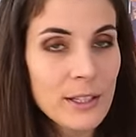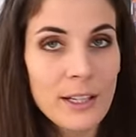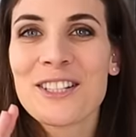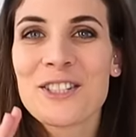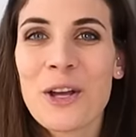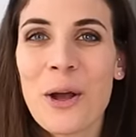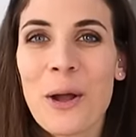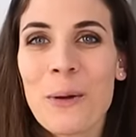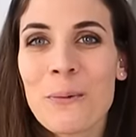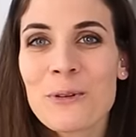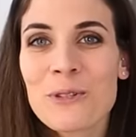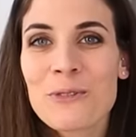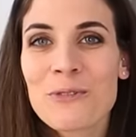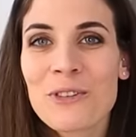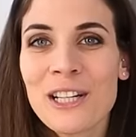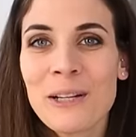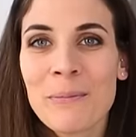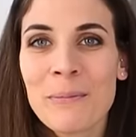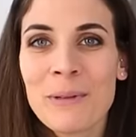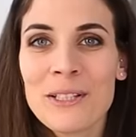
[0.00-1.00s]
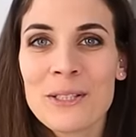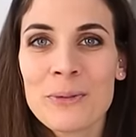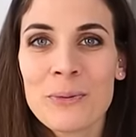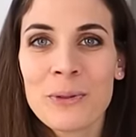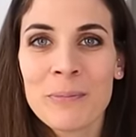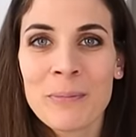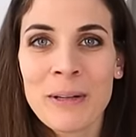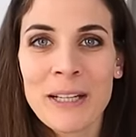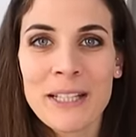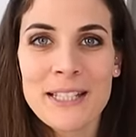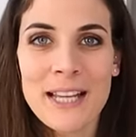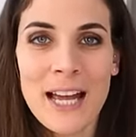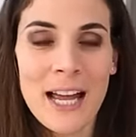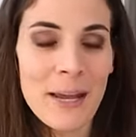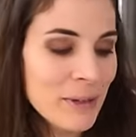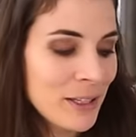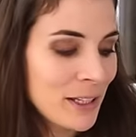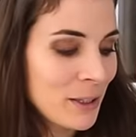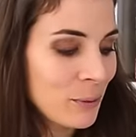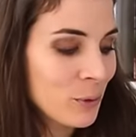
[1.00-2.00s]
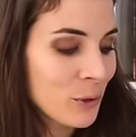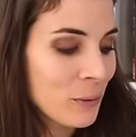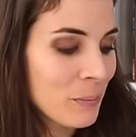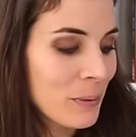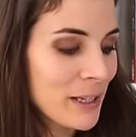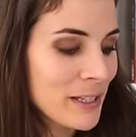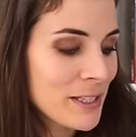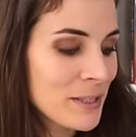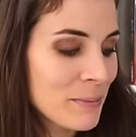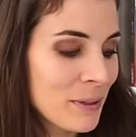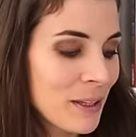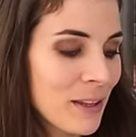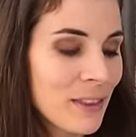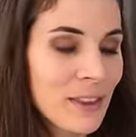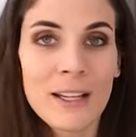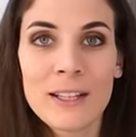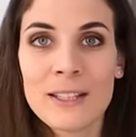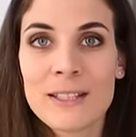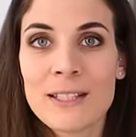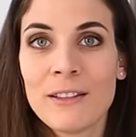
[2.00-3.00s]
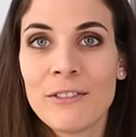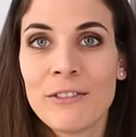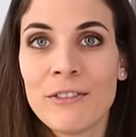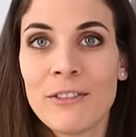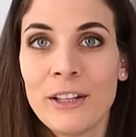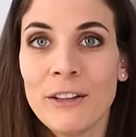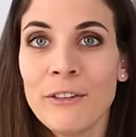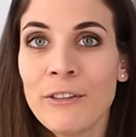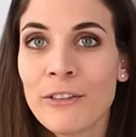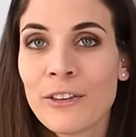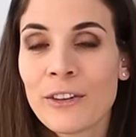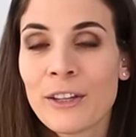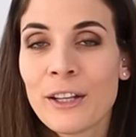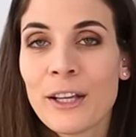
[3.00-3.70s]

So I was really pleased with my time and it would place me 35th.